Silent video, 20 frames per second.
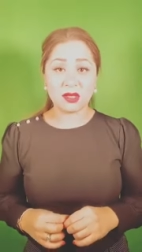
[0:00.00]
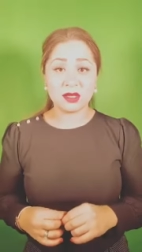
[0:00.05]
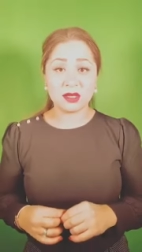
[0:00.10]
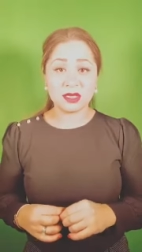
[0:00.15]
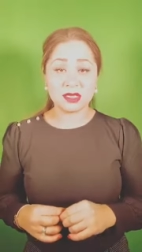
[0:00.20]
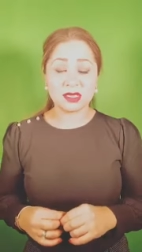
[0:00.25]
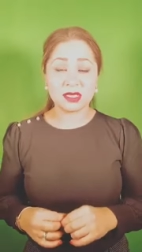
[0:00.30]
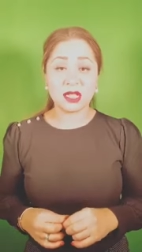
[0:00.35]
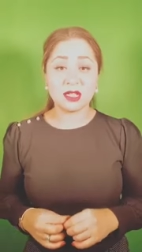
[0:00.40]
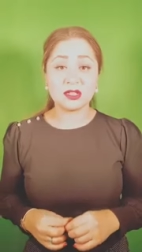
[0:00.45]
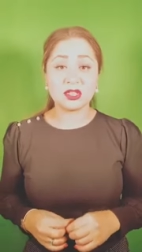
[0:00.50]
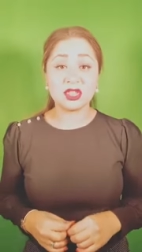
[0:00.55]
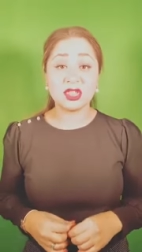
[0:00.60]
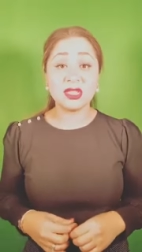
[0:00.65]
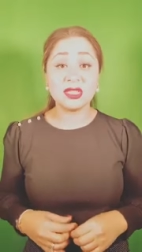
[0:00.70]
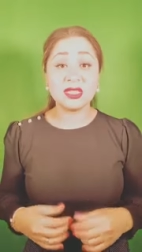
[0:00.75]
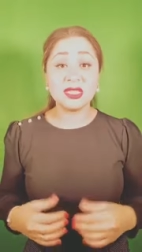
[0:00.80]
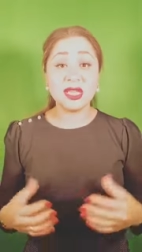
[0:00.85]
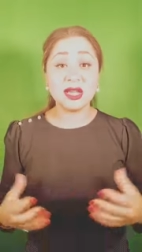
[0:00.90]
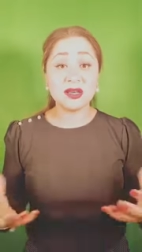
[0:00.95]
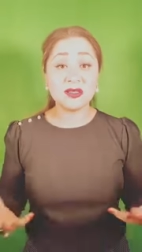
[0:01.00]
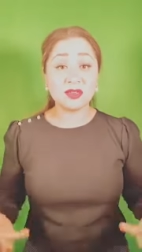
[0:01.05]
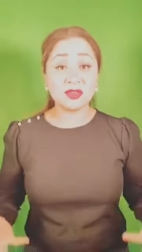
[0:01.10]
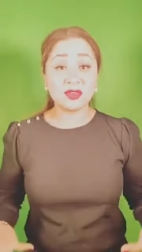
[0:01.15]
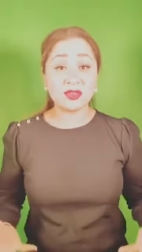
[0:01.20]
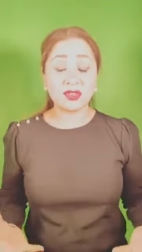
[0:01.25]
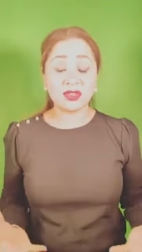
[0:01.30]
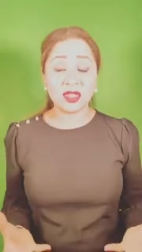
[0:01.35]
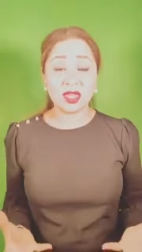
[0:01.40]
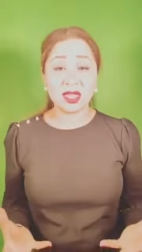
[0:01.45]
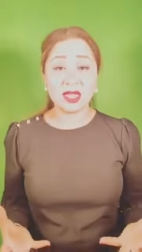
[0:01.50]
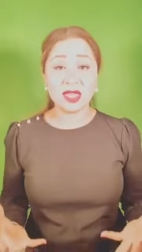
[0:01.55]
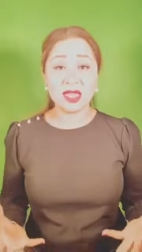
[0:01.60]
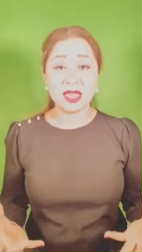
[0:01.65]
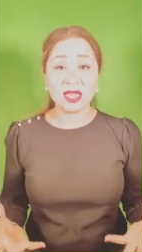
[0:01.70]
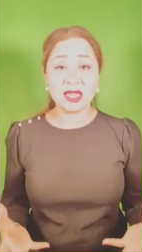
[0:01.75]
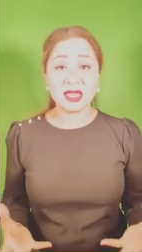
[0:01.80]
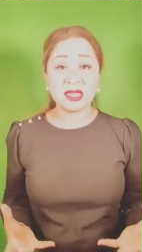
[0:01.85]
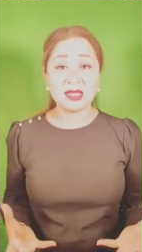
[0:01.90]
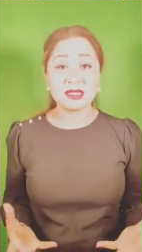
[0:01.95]
Excel sheet, the other thing
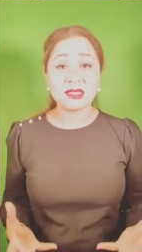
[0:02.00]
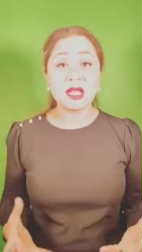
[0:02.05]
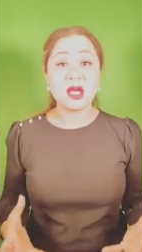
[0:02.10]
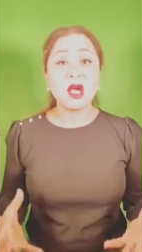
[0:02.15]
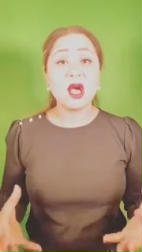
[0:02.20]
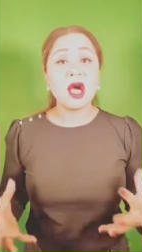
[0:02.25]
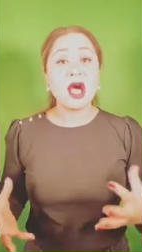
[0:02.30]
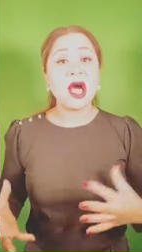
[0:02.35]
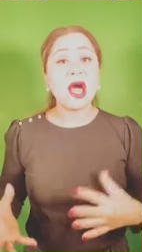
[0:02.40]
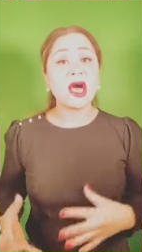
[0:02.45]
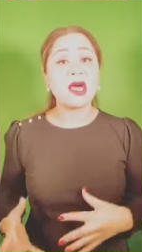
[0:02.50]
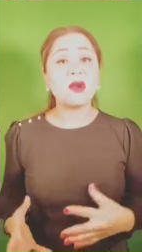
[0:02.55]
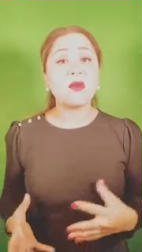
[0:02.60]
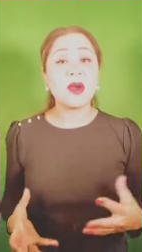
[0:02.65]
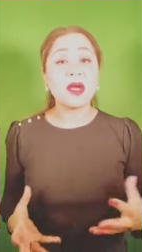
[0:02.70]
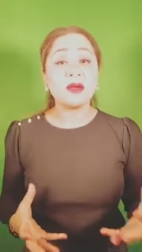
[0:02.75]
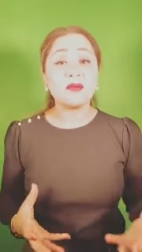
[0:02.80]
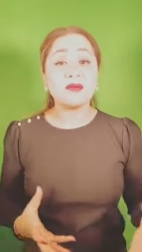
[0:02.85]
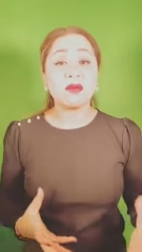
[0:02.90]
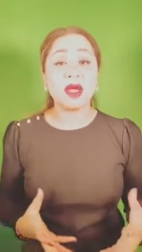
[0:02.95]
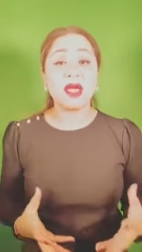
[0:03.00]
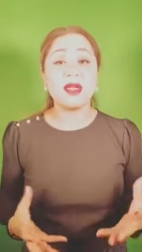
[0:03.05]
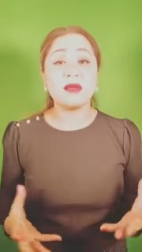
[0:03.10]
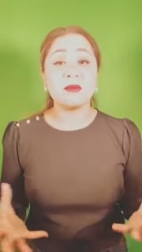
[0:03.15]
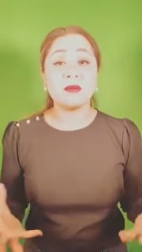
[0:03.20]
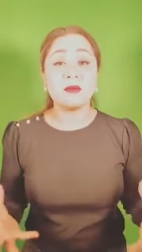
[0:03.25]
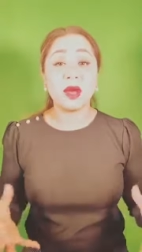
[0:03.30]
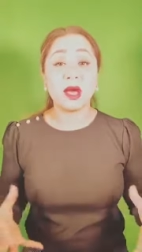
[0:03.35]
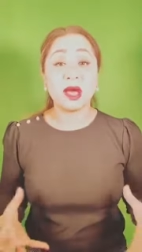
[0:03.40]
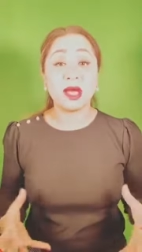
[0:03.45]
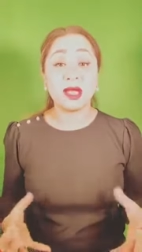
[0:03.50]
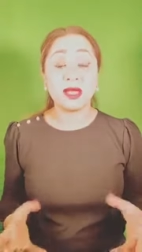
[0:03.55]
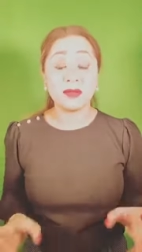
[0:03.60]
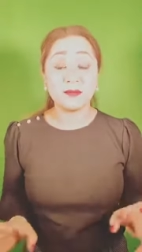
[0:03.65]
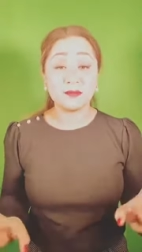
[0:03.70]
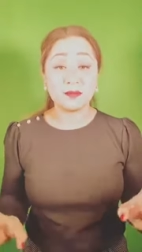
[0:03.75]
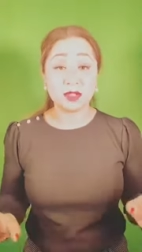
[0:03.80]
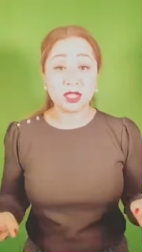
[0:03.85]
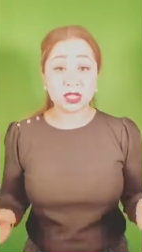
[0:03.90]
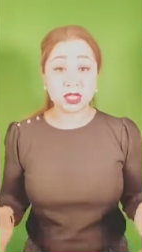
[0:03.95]
is, how do I write my
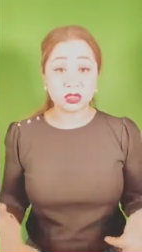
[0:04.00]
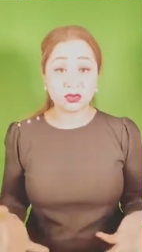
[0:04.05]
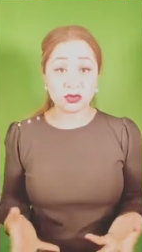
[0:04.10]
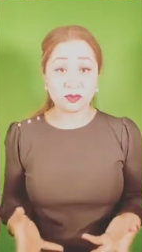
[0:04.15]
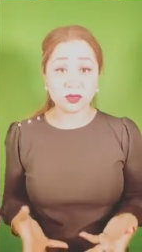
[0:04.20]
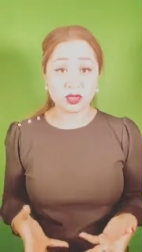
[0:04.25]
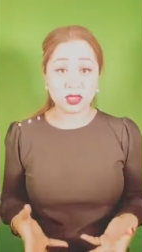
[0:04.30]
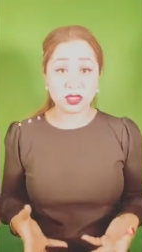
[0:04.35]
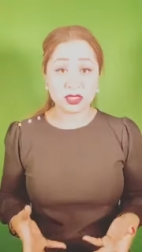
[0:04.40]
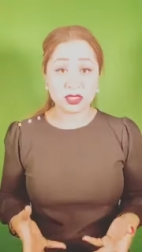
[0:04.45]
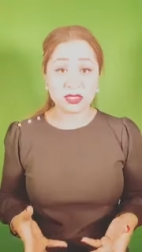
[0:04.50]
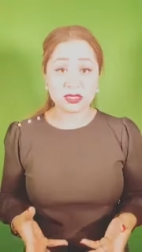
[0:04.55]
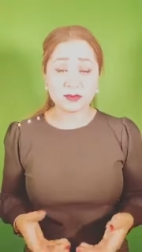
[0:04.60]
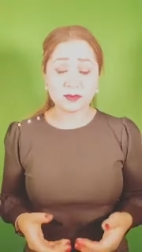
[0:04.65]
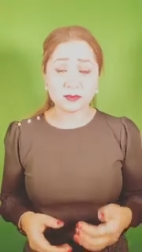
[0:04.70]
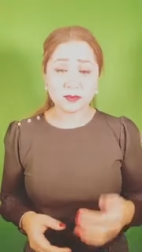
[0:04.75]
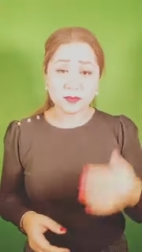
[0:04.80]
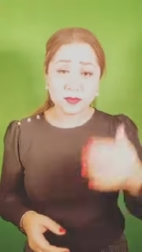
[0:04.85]
descriptions?